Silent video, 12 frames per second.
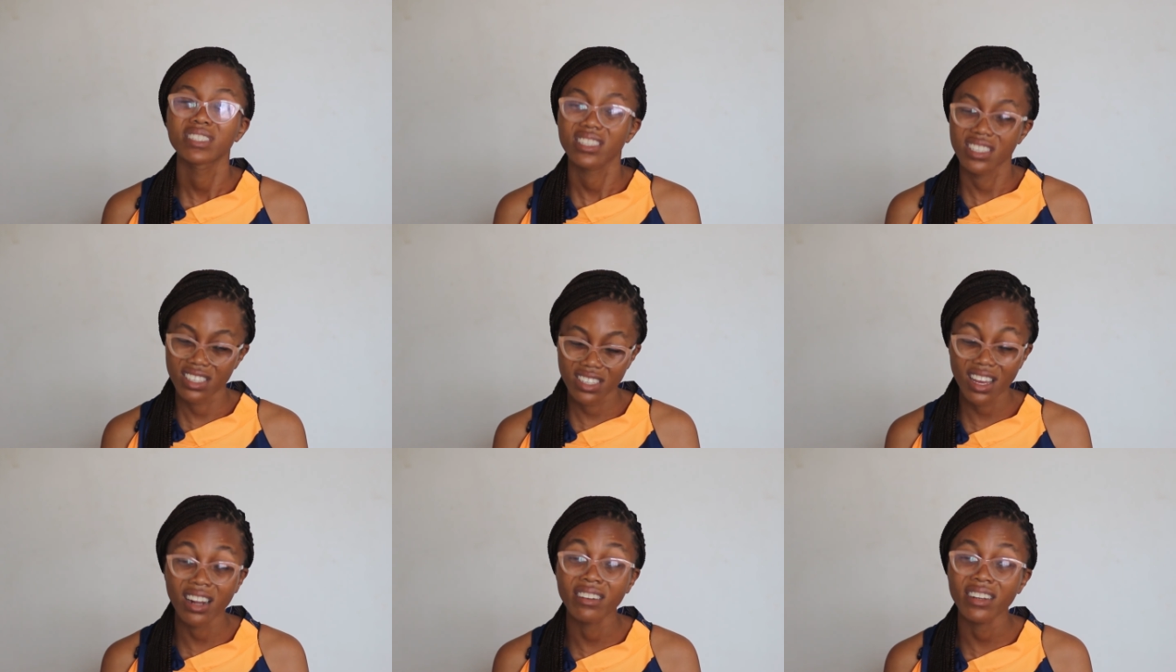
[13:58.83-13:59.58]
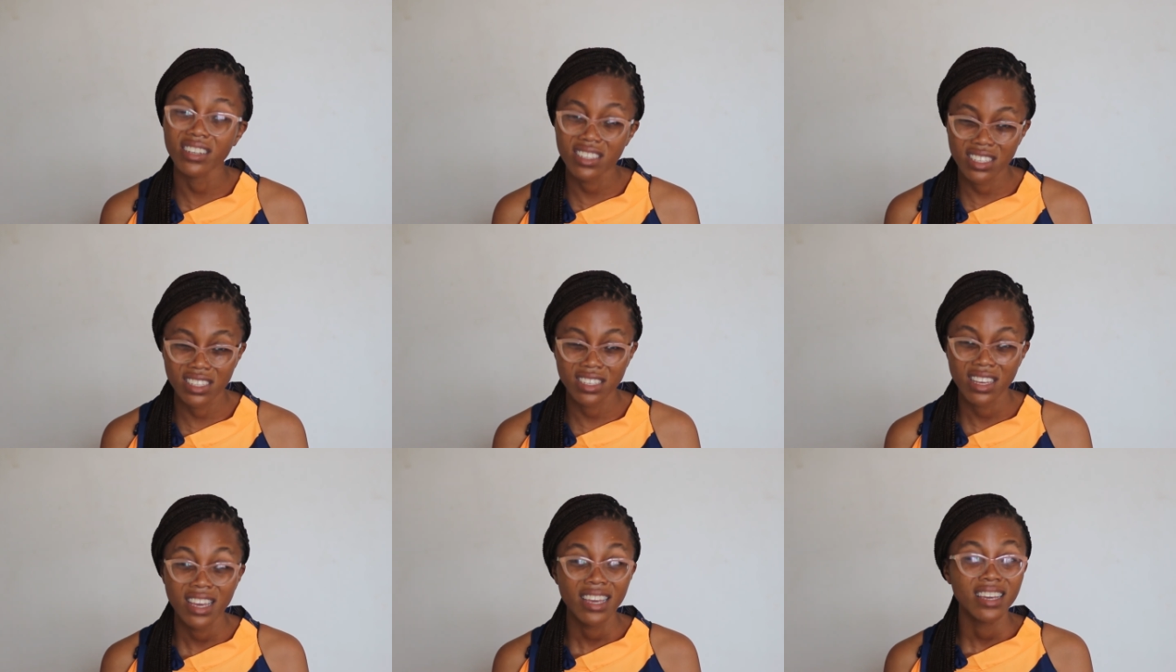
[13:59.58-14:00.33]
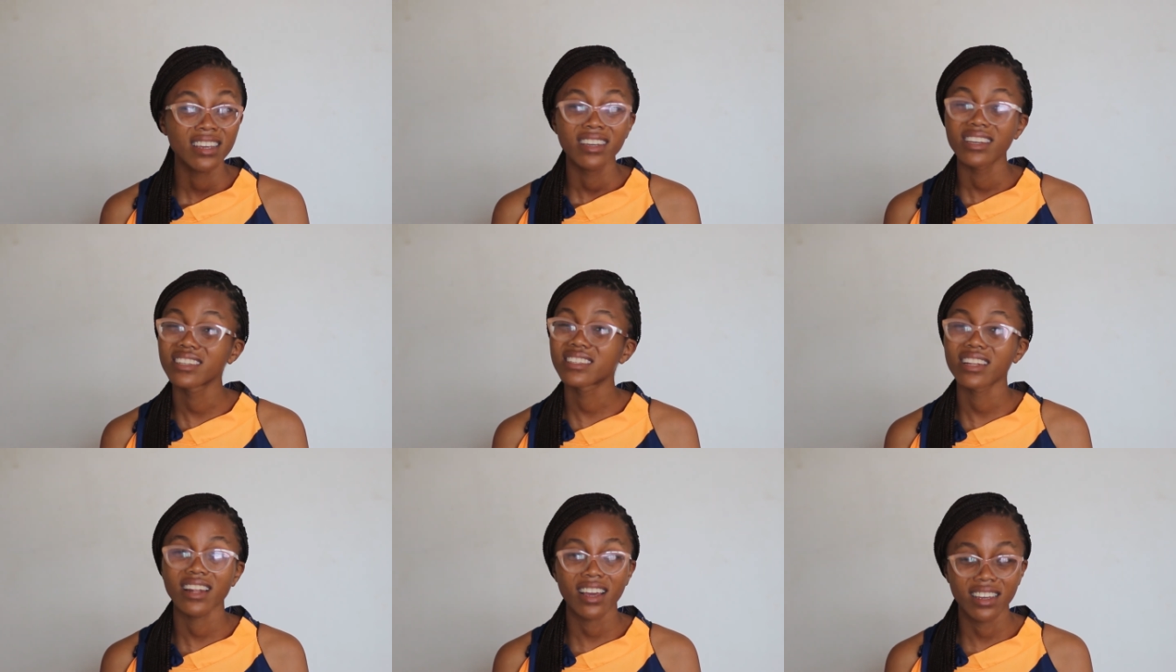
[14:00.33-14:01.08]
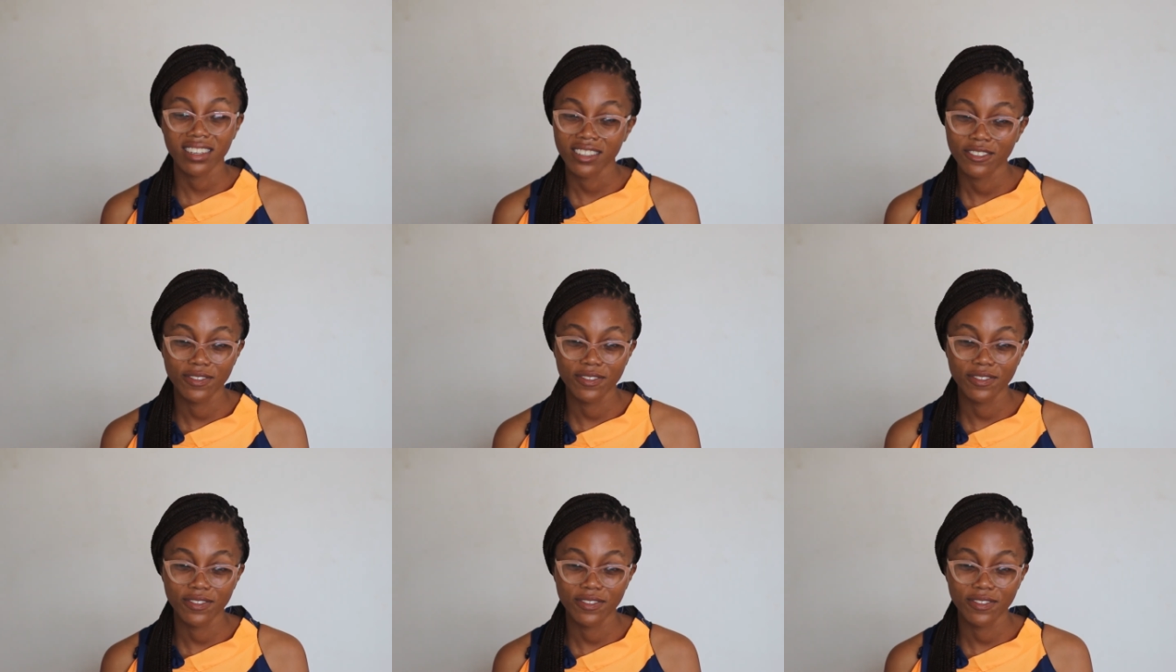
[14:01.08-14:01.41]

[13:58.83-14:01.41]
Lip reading: Sister, rest. It's a lie.